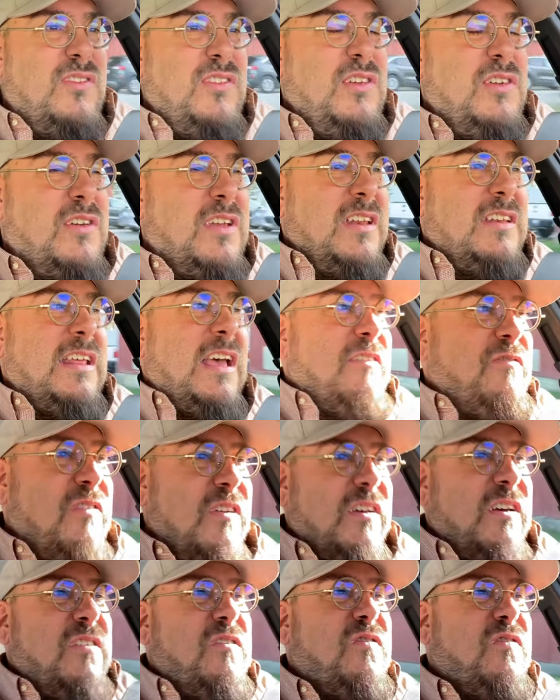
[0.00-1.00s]
You can
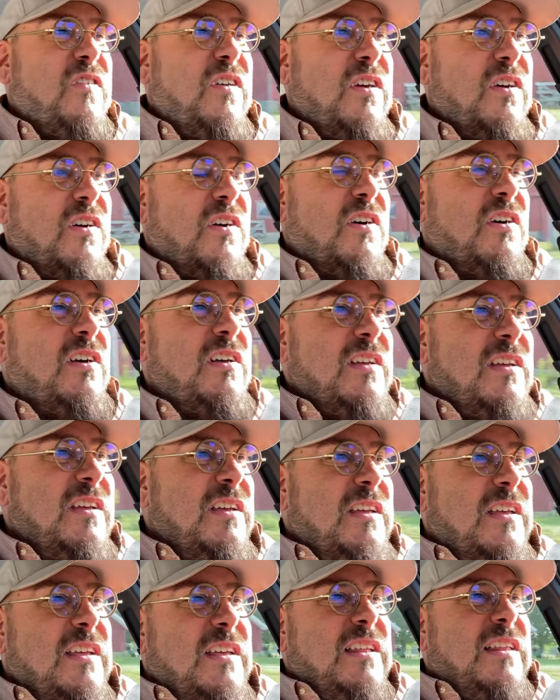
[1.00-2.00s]
definitely feel
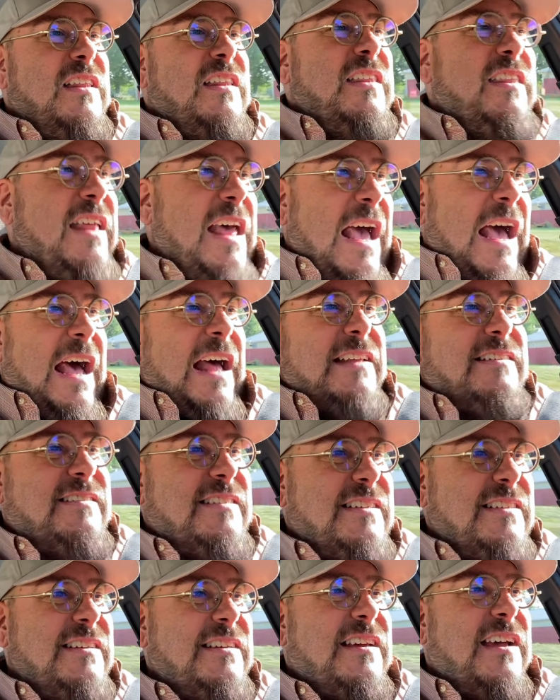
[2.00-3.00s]
that,
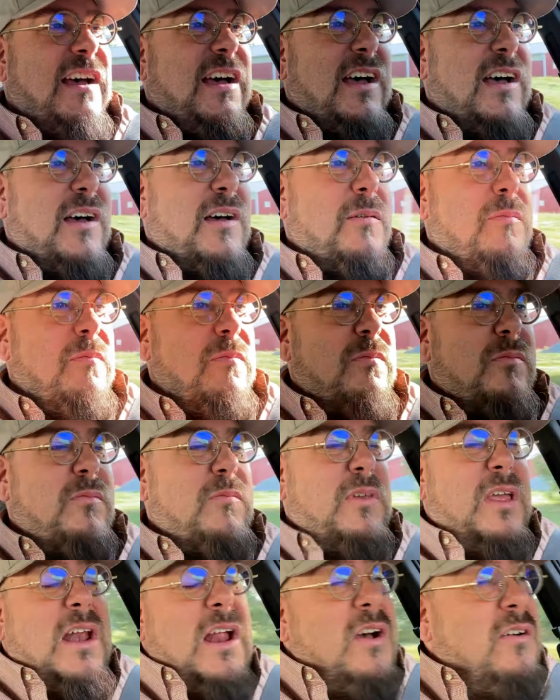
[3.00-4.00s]
um,
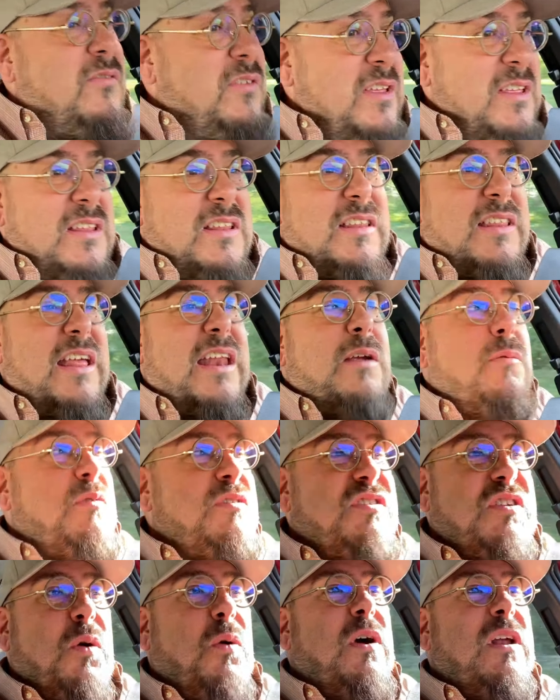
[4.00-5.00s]
you know, that it
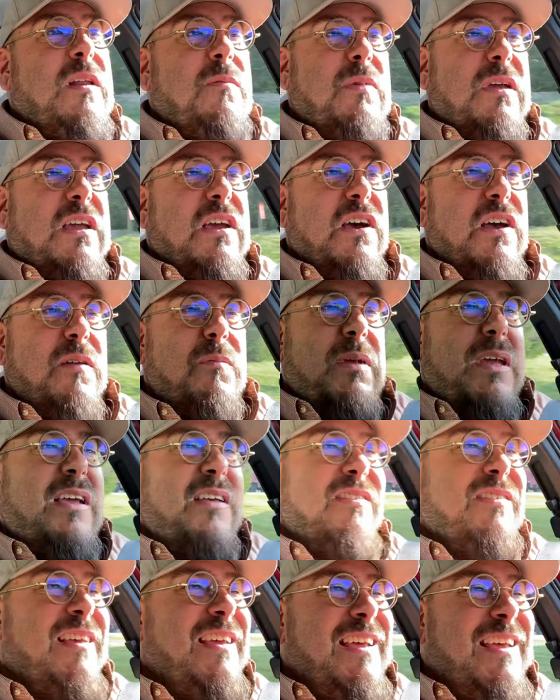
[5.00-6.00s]
was going to be good
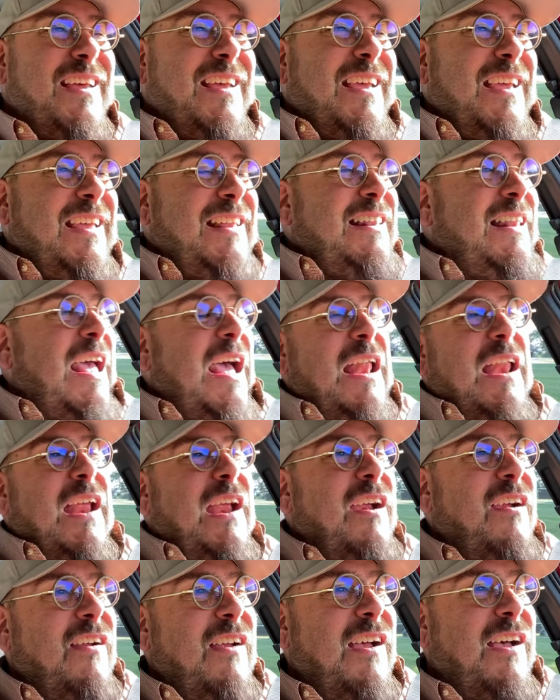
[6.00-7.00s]
because in that
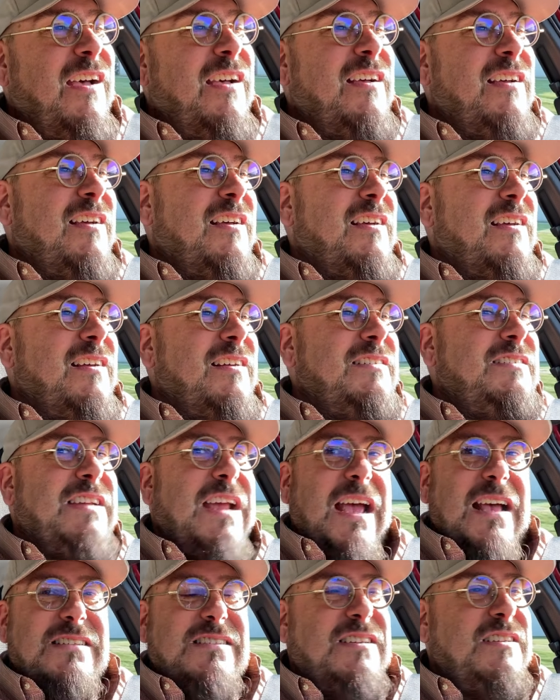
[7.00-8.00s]
era,
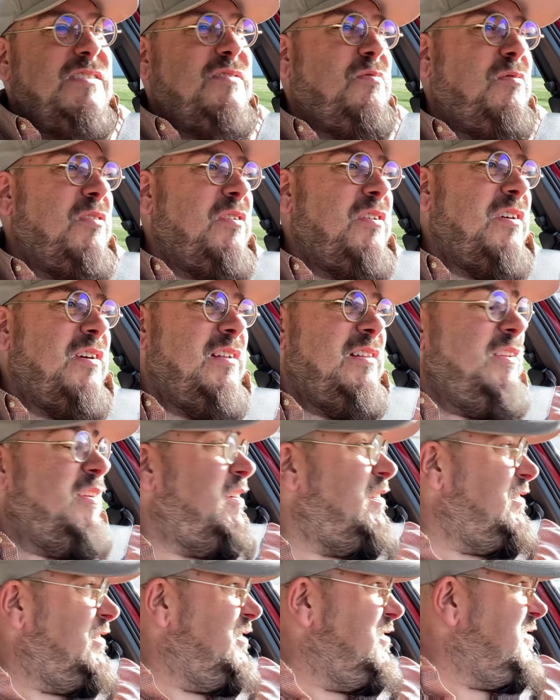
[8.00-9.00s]
chassis were a
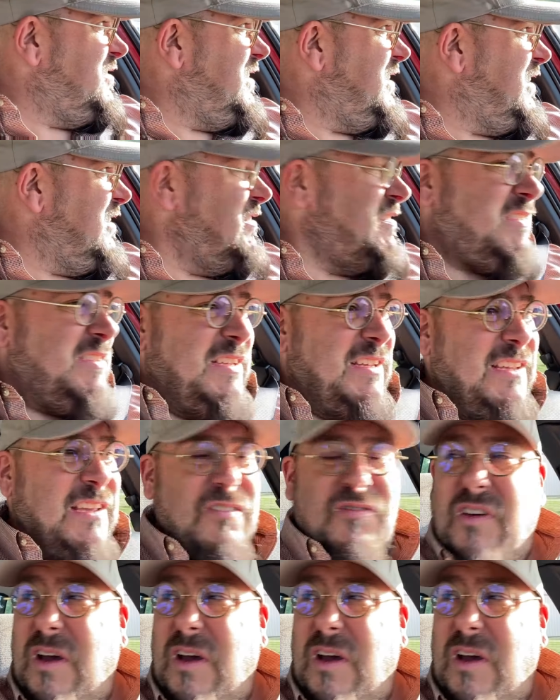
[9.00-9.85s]
little loosey-goosey, if